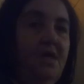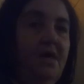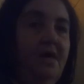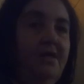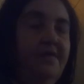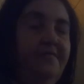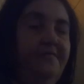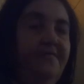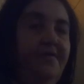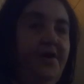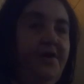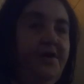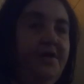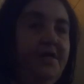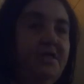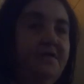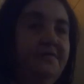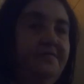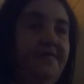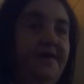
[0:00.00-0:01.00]
are the
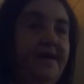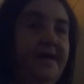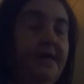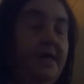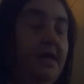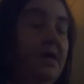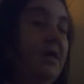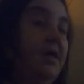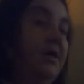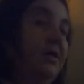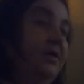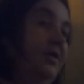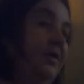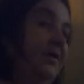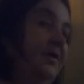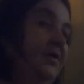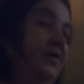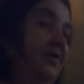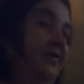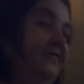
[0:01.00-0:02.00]
photos fake?
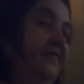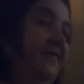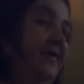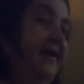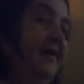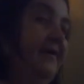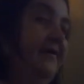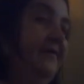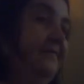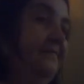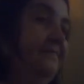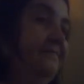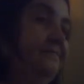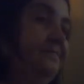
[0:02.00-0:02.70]
No, they're not fake.